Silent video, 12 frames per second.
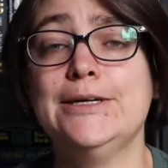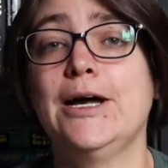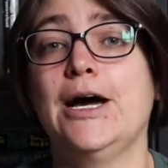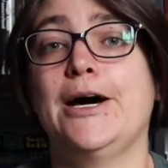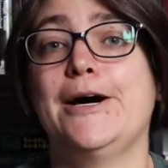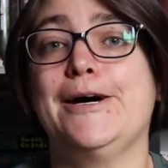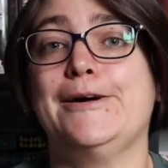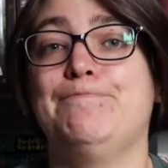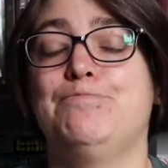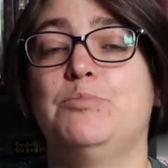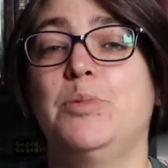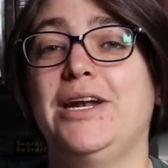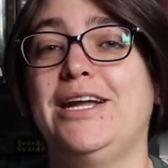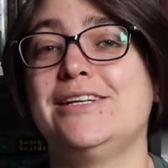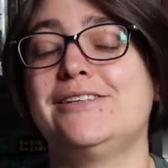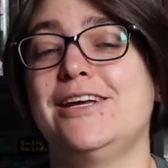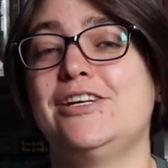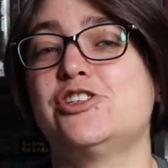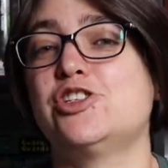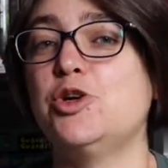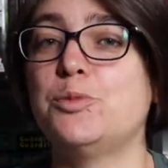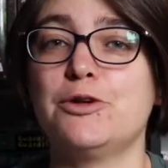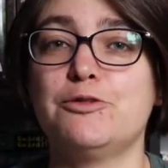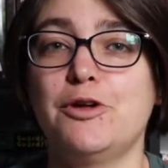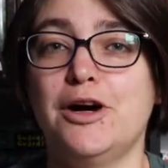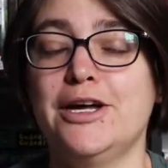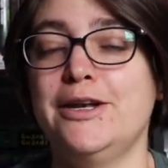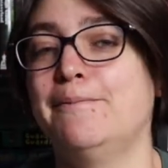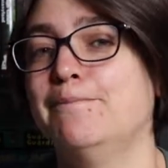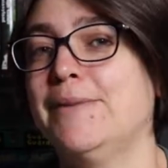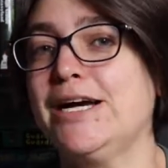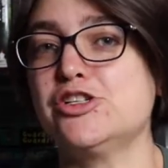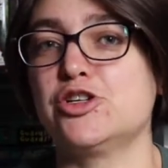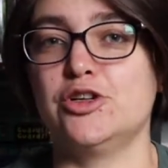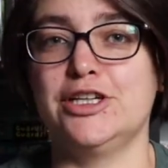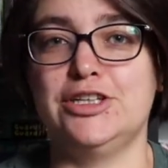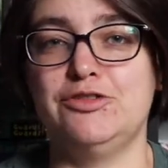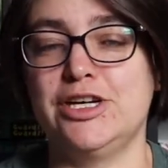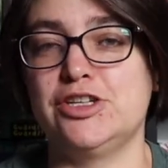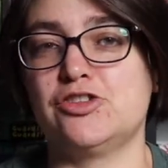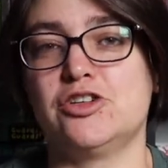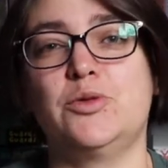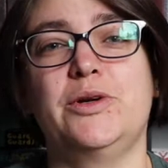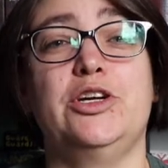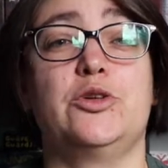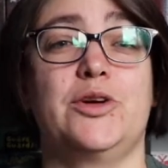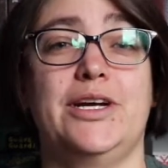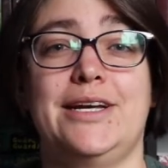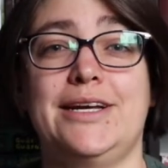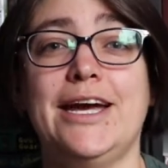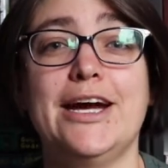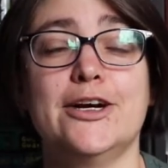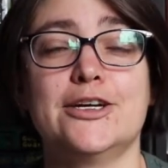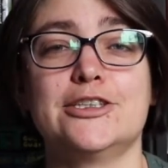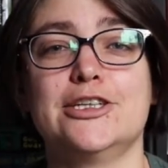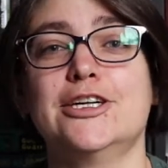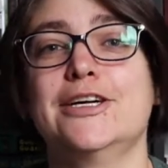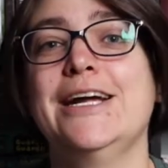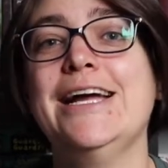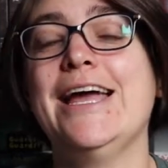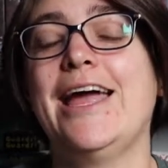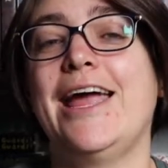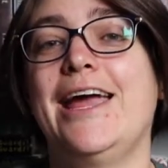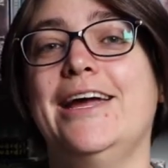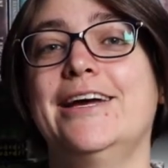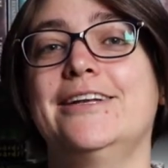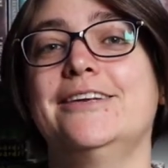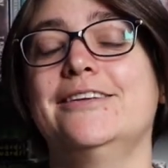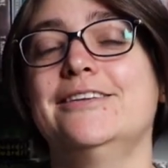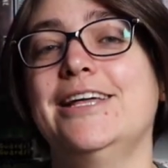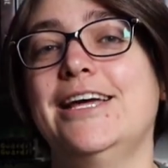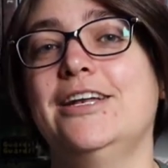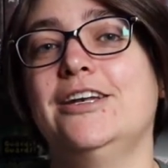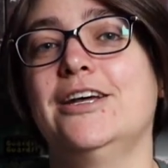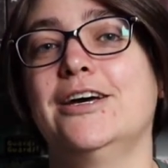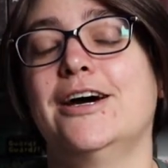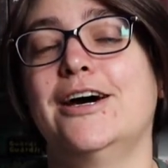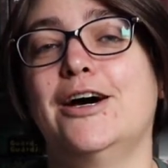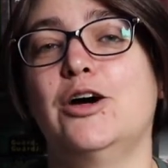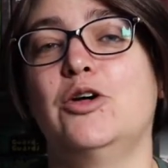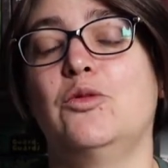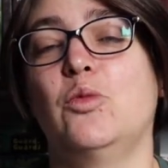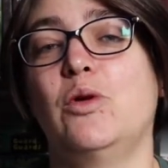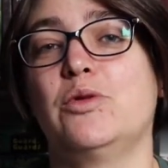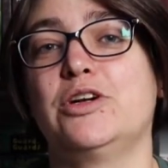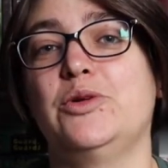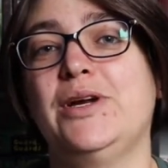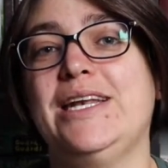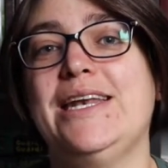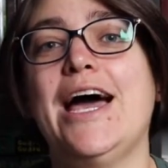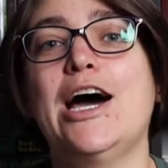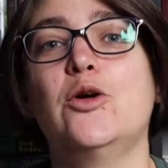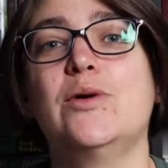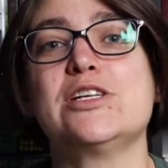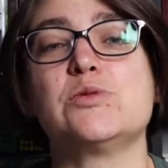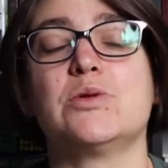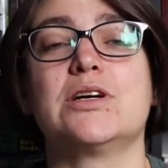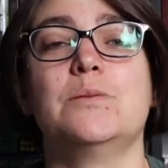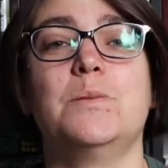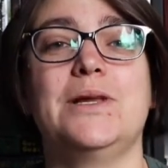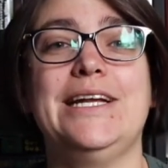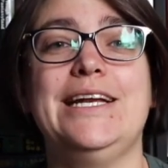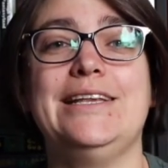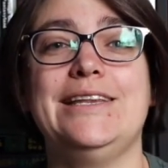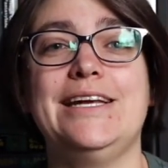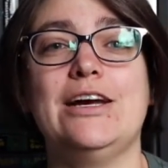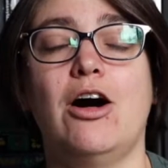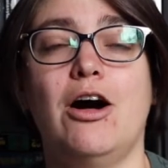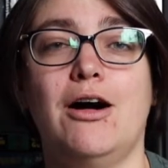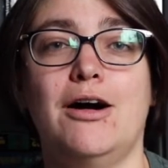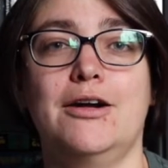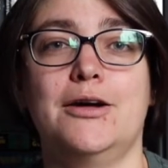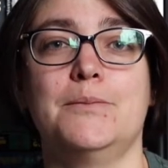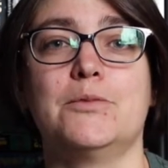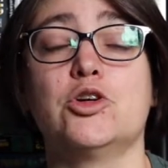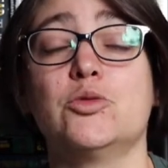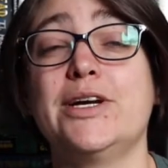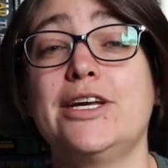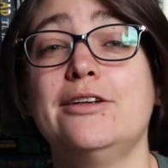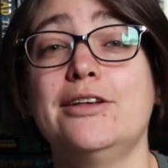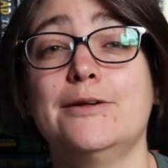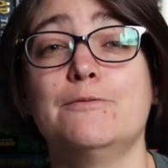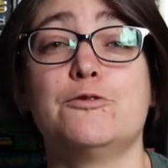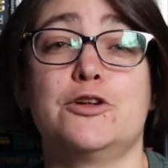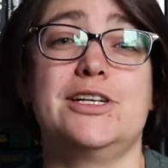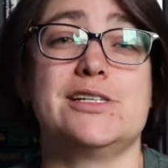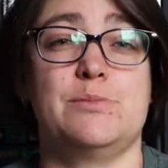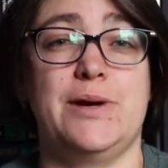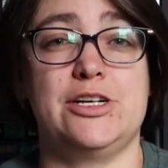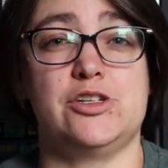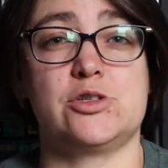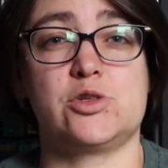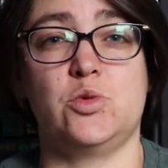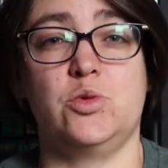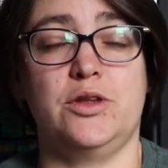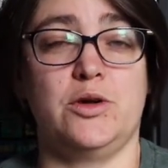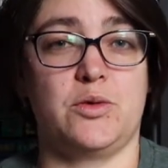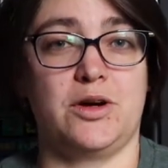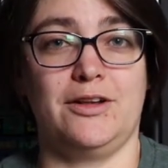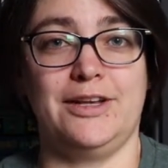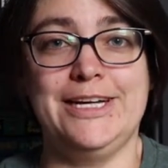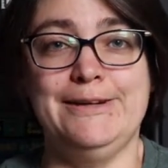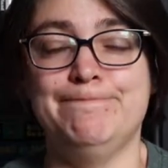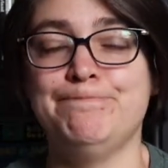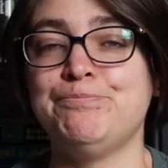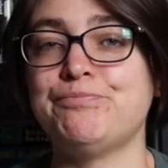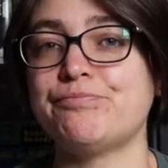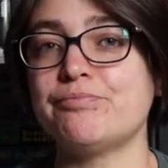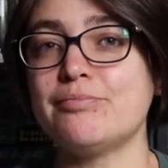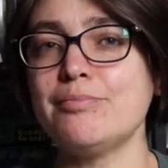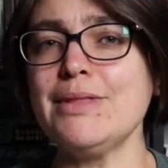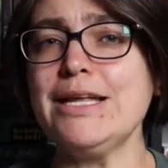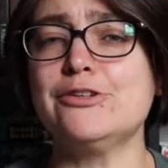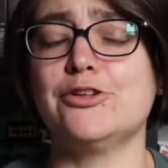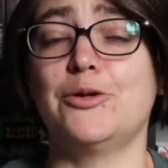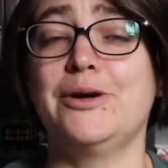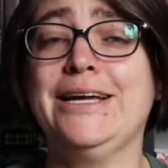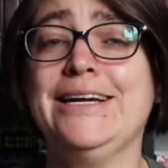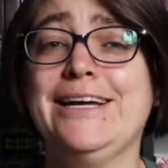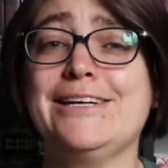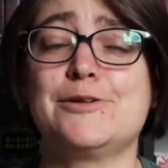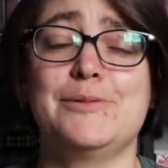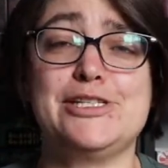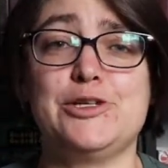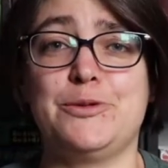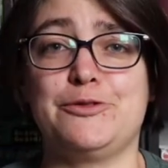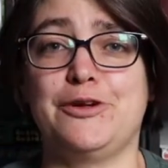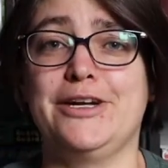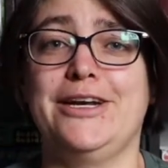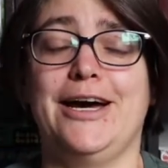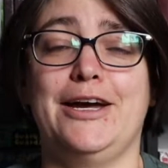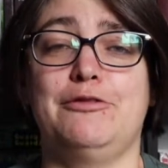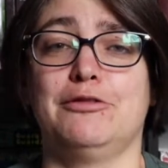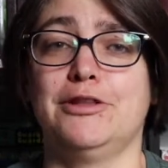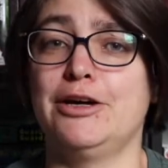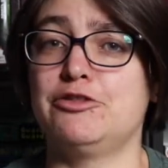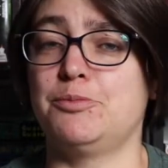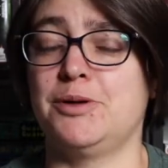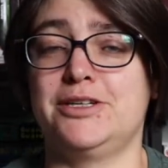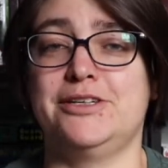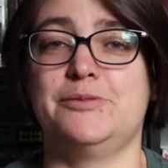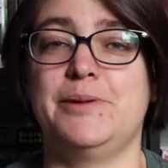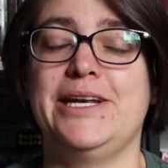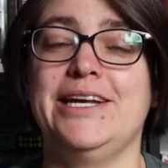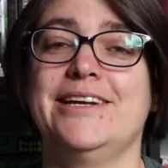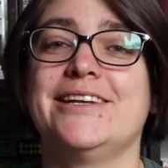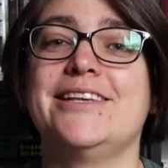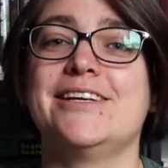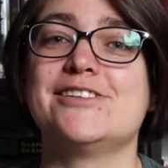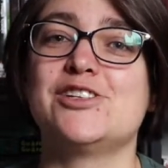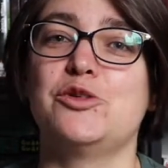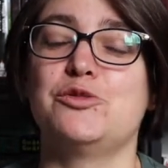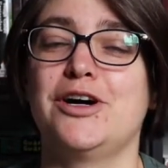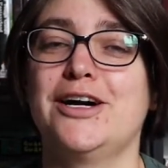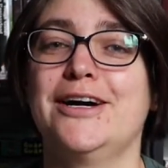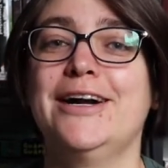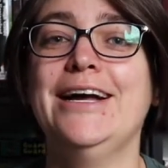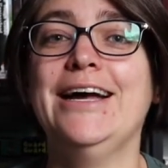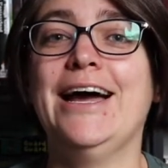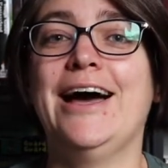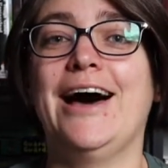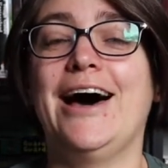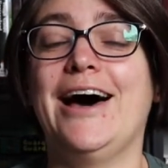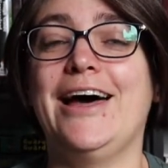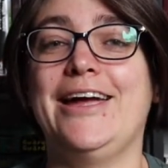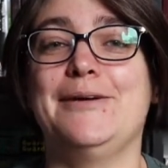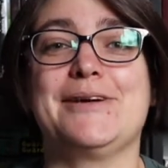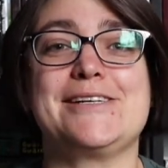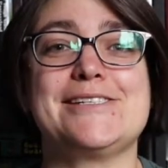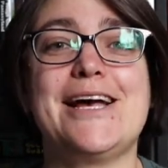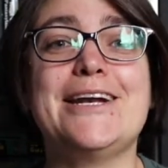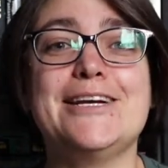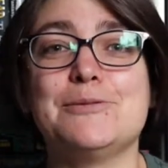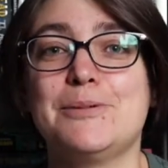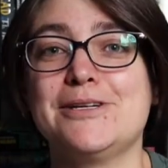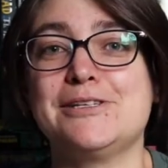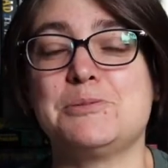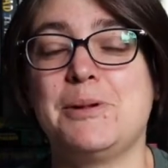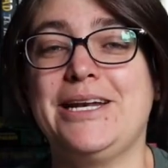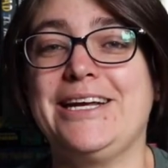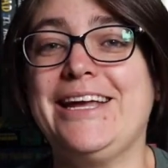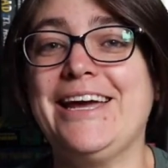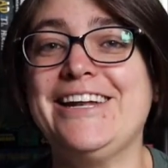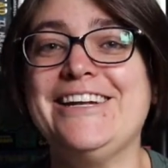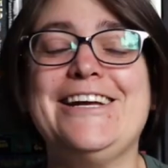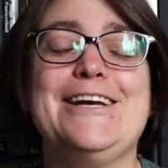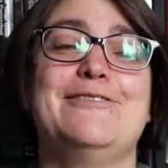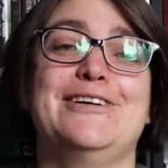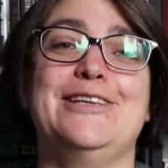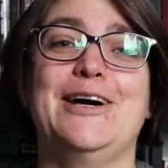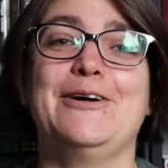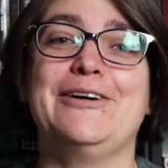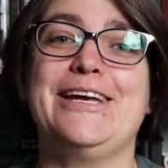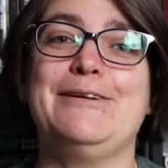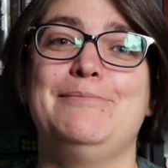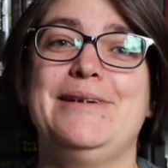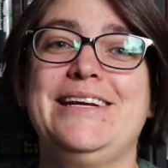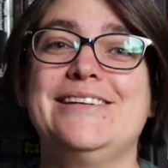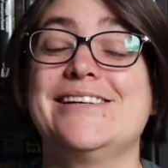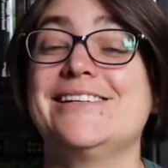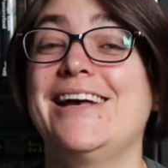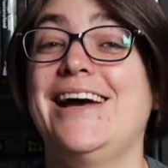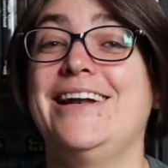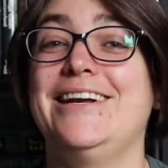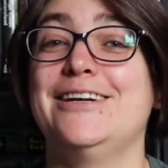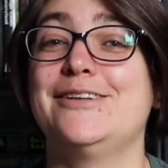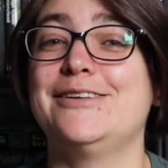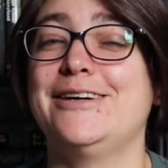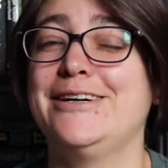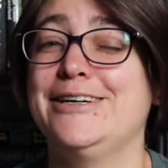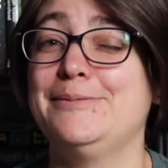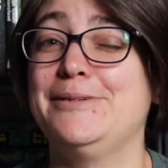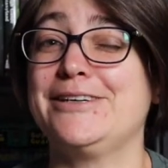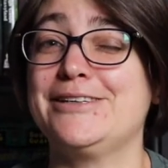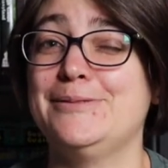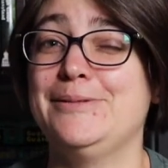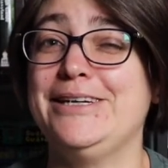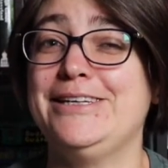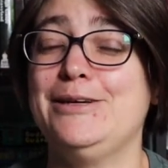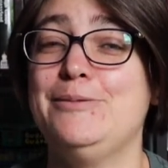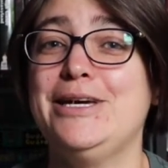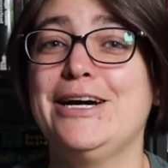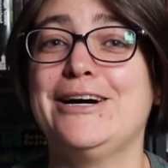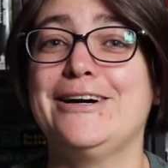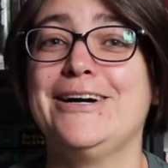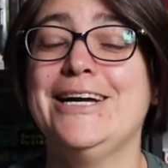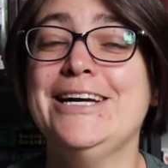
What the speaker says: But it's a super fun magical adventure where you create a character, and then what we're doing now is we're completing the autumn curriculum for this magic school that we're all in. So it's going to be super fun. I've loved participating in this so far. I am excited to participate again, even though it means it's adding a ton of books to my TBR,